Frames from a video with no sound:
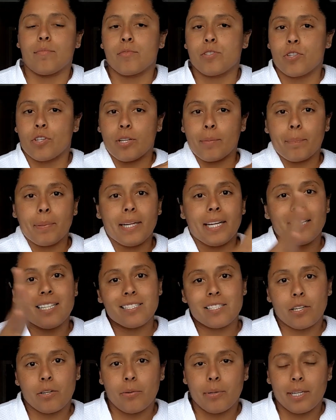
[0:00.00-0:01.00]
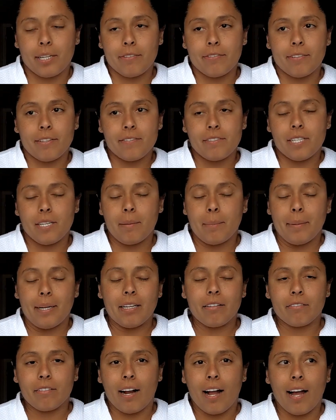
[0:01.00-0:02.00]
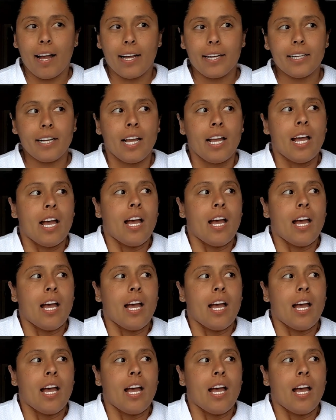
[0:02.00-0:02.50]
So the plane is a quick 15-minute ride,